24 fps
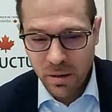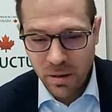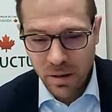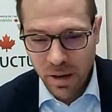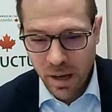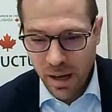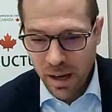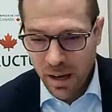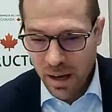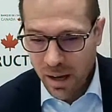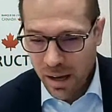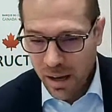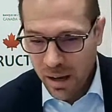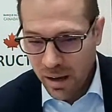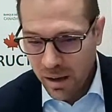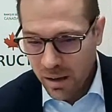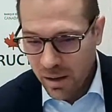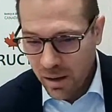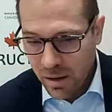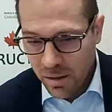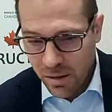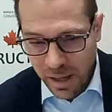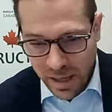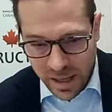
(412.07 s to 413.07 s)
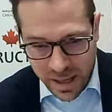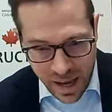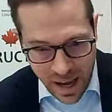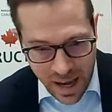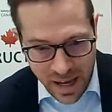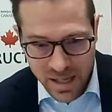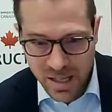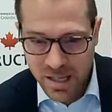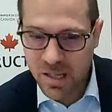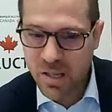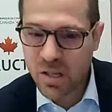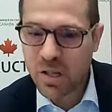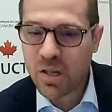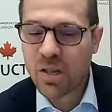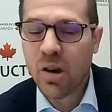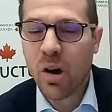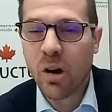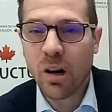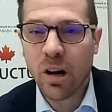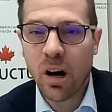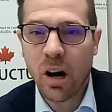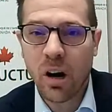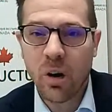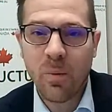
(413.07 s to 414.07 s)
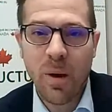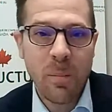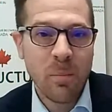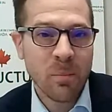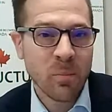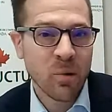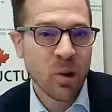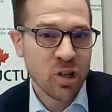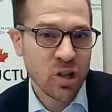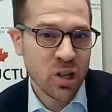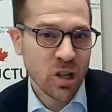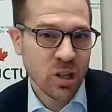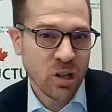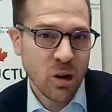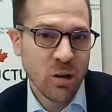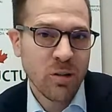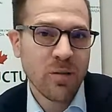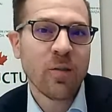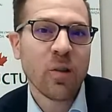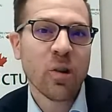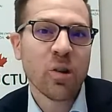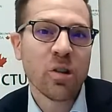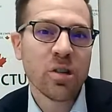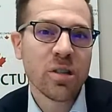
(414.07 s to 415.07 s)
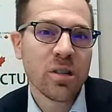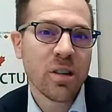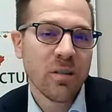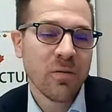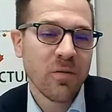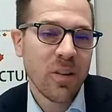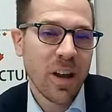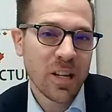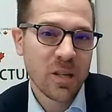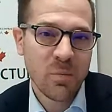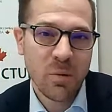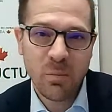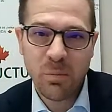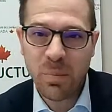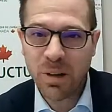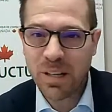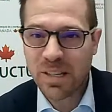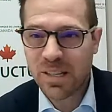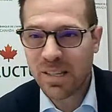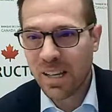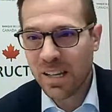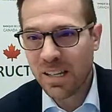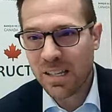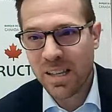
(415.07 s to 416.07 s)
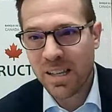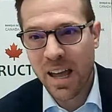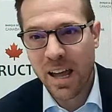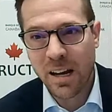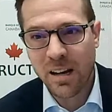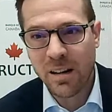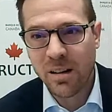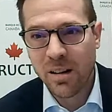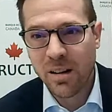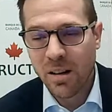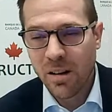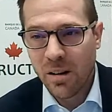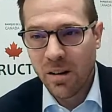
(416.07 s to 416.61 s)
Uh, the Caisse on our REM project, our first investment, but since then,